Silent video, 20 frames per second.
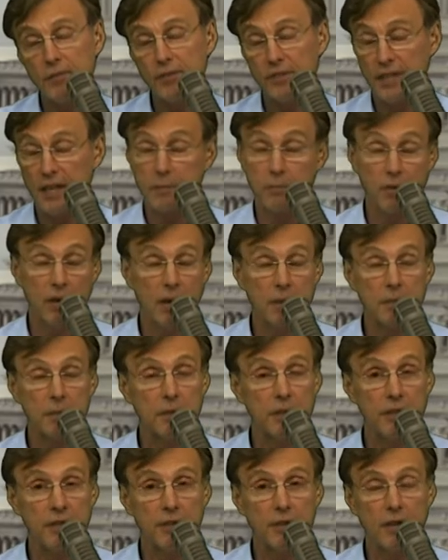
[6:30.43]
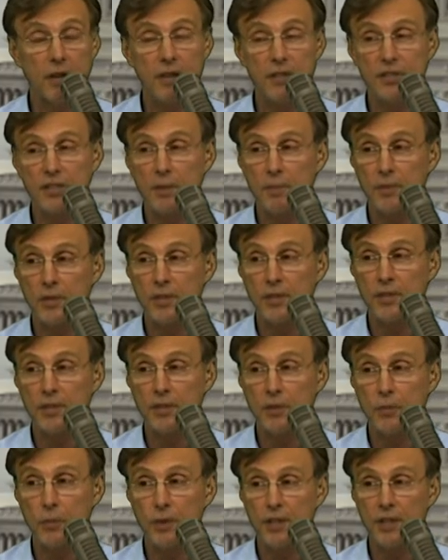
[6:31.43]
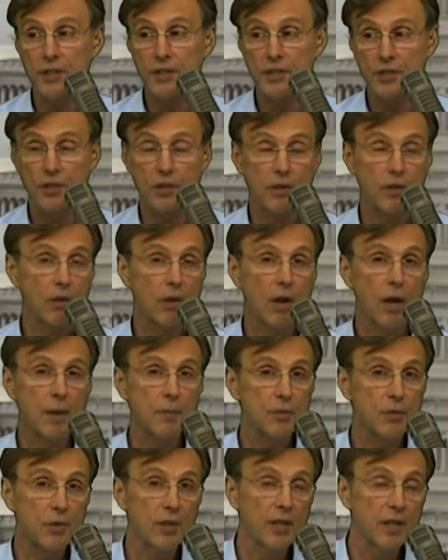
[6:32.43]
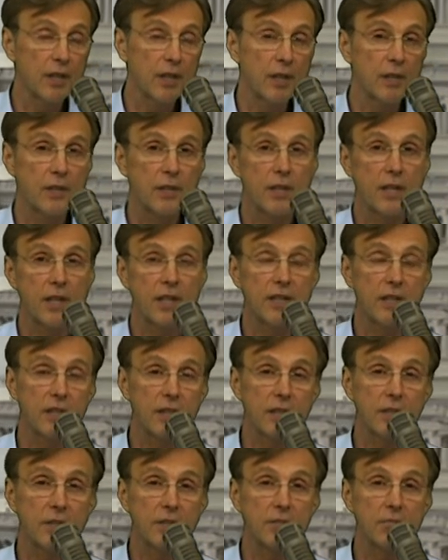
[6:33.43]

not probably, there are some things that we consider crimes right now that I think